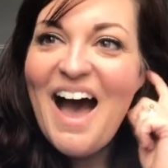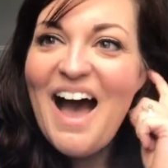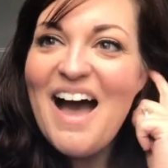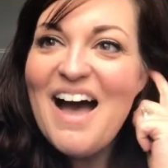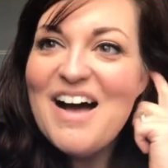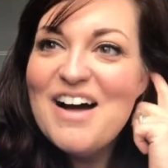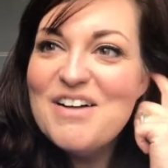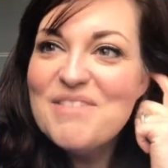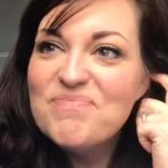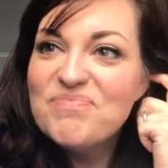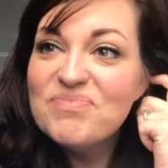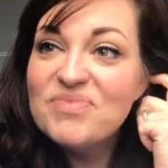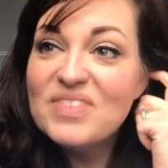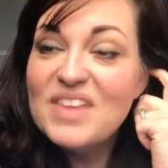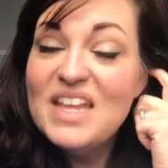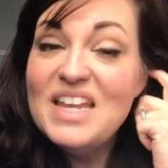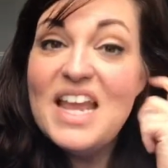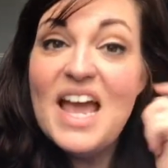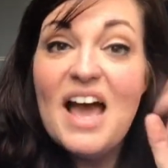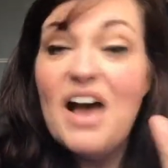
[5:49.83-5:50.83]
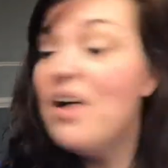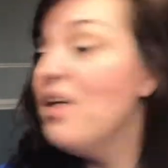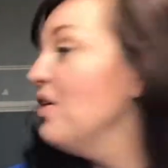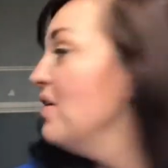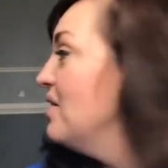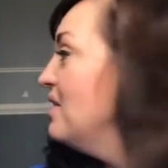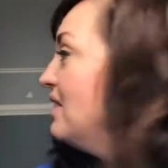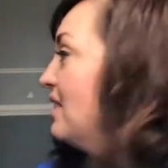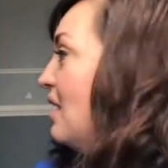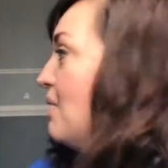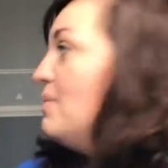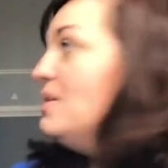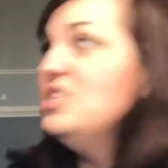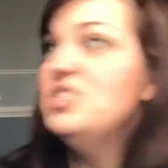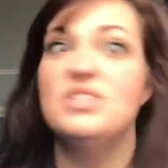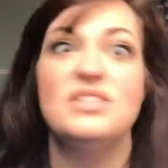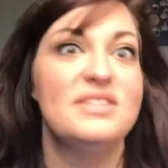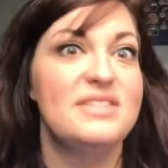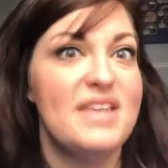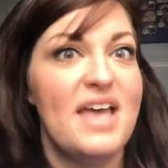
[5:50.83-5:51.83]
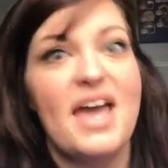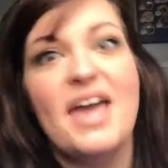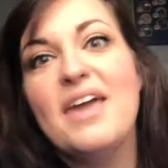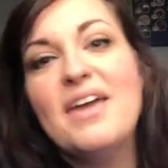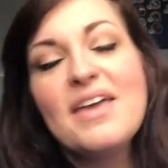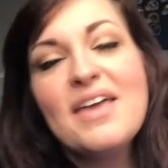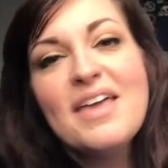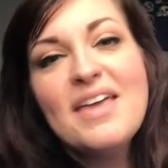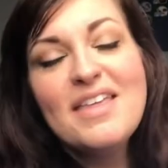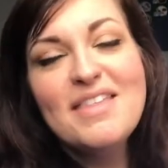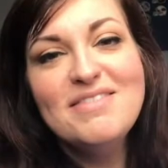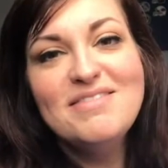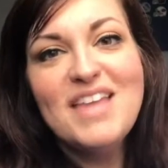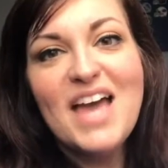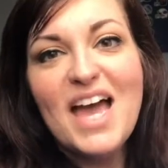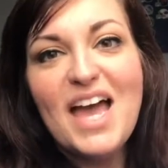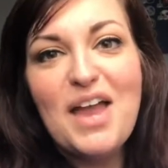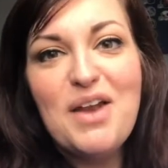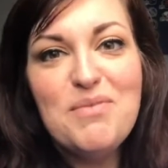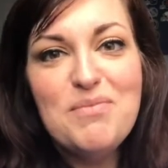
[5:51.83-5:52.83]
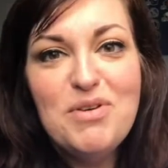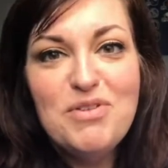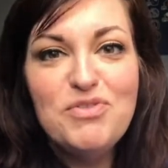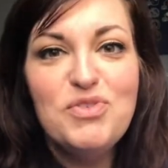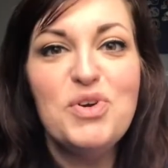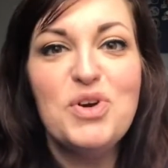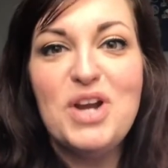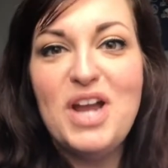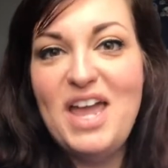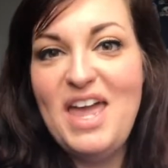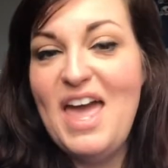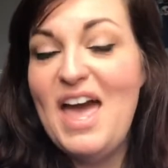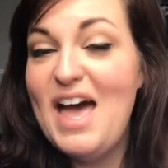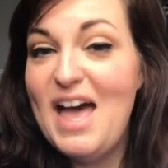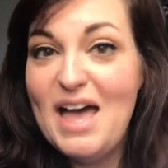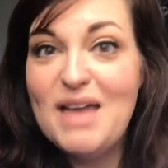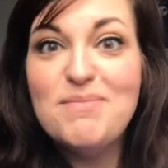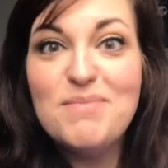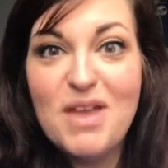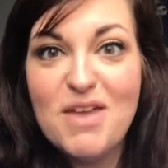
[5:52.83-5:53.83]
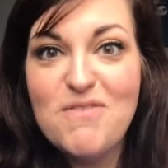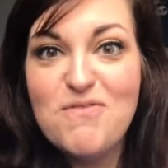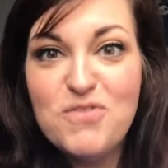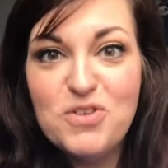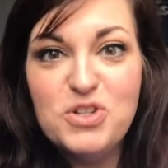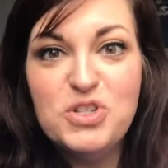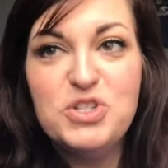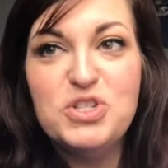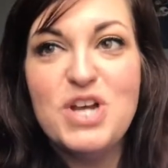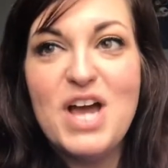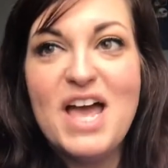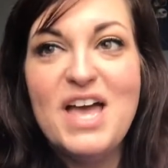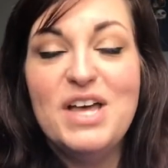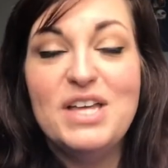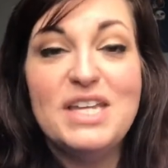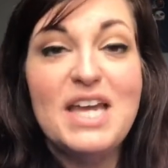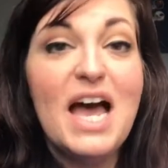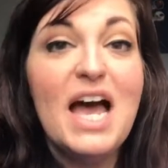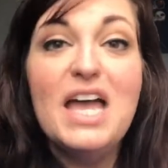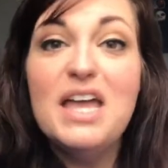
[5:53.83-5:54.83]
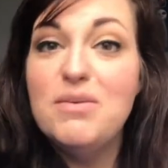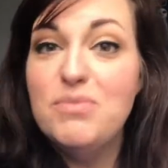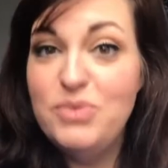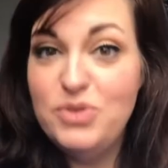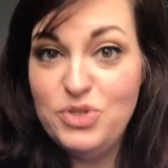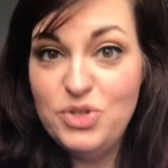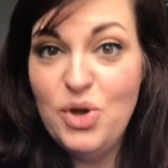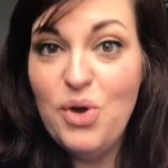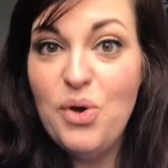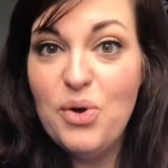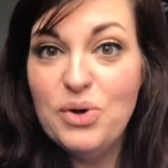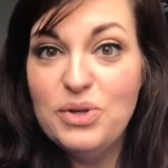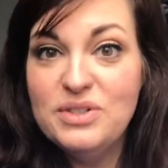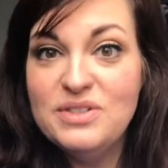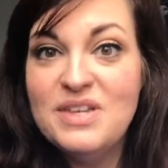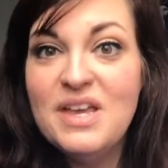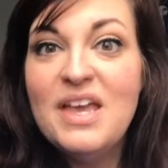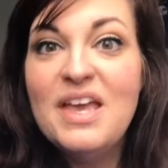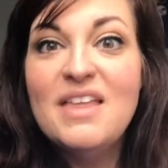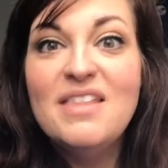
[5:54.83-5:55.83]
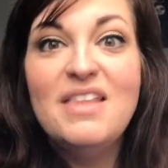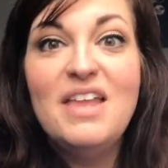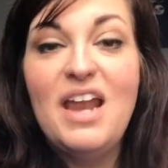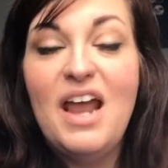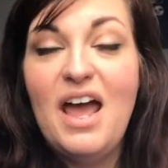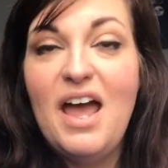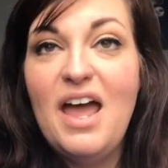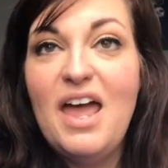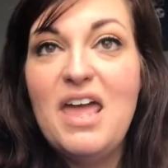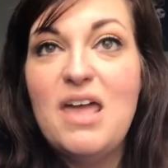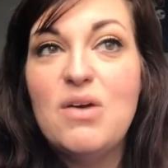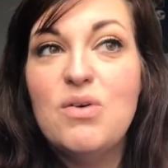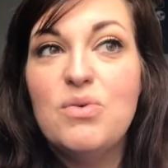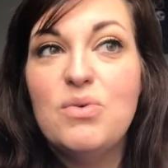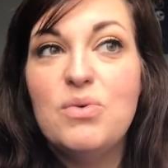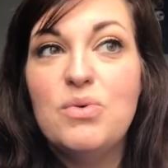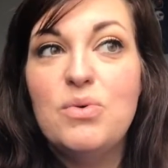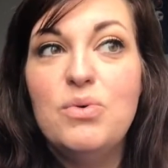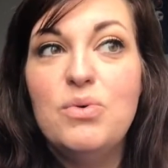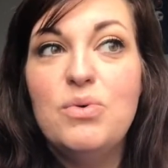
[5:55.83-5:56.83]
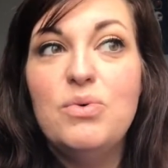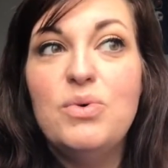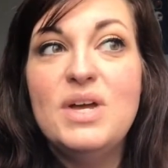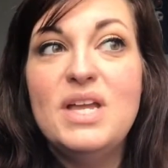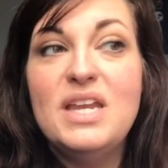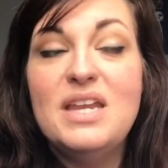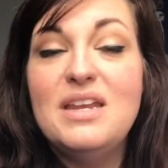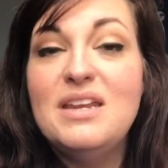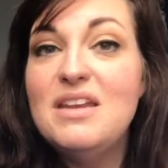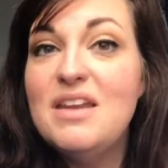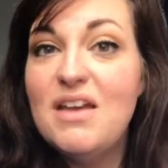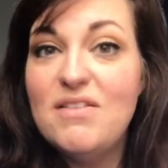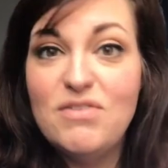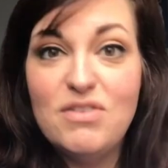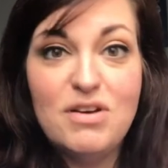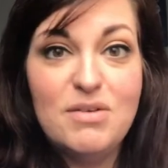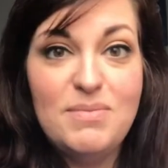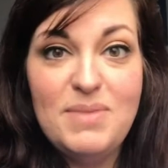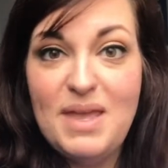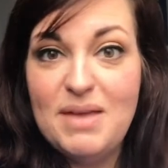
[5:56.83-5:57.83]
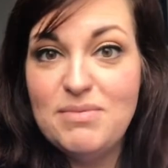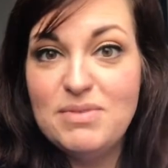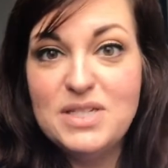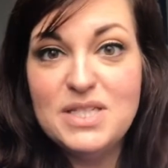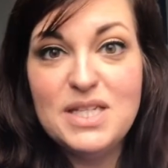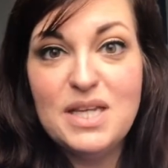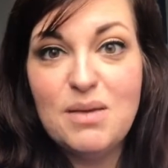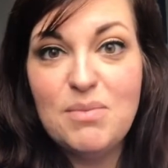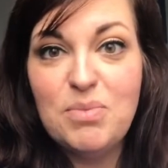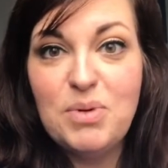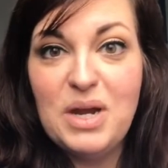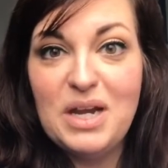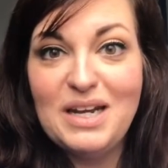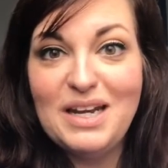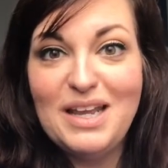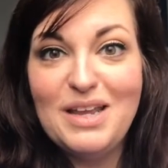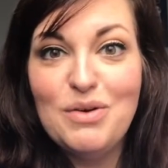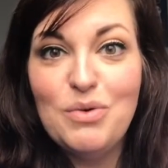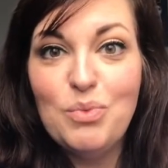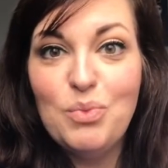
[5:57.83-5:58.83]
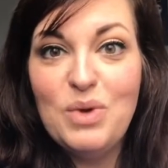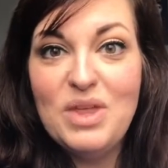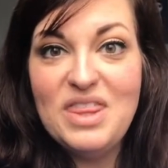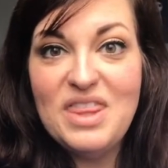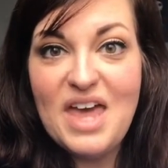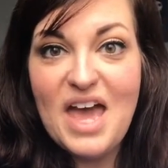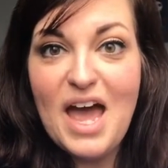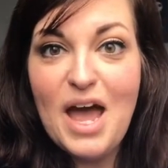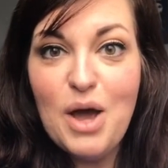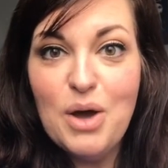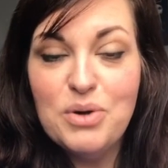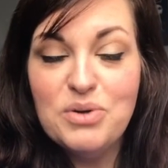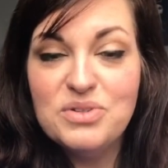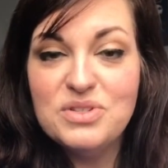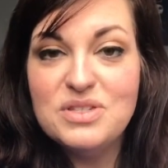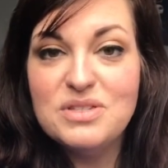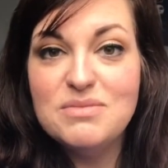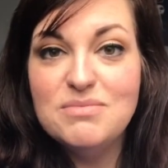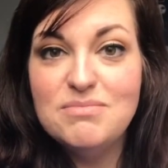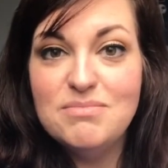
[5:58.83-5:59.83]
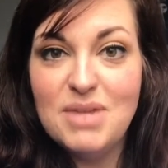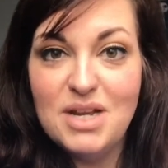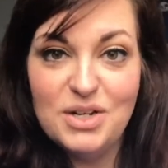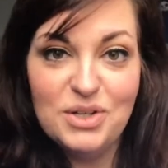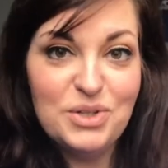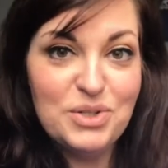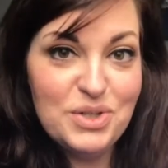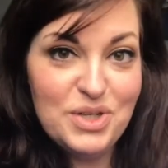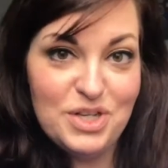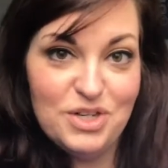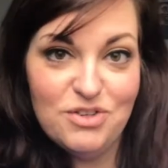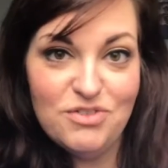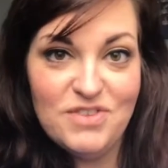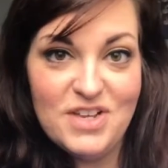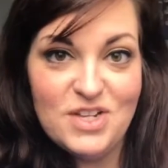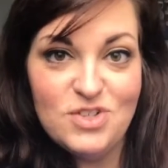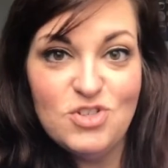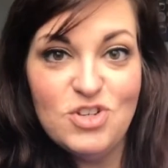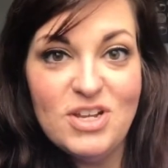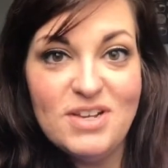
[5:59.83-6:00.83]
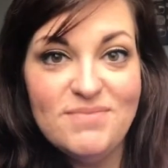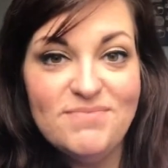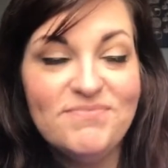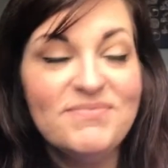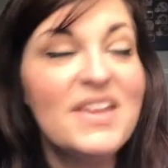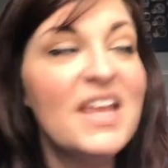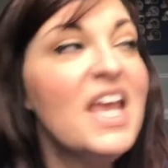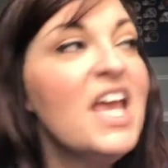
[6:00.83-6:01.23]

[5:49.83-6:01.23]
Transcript: Um, now, let me just say that before I had my first child, I had been told that I would never be able to get pregnant without medical intervention.